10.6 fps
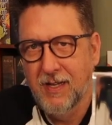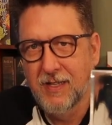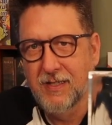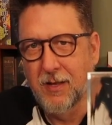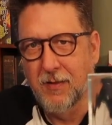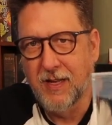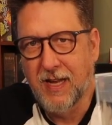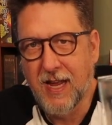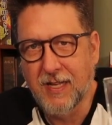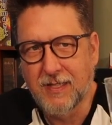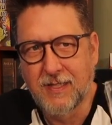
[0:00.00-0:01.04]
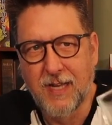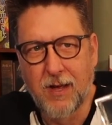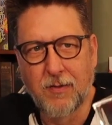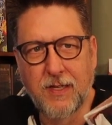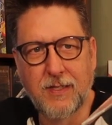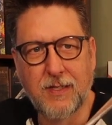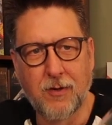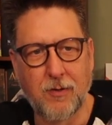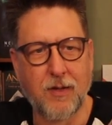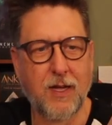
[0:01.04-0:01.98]
So they can't sell these
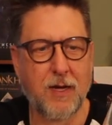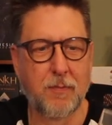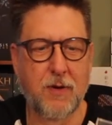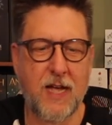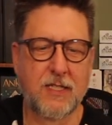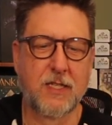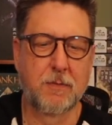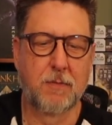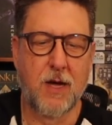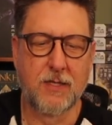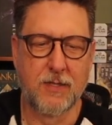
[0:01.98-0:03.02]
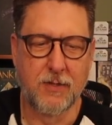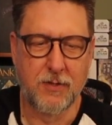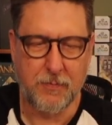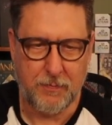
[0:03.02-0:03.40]
little plastic boxes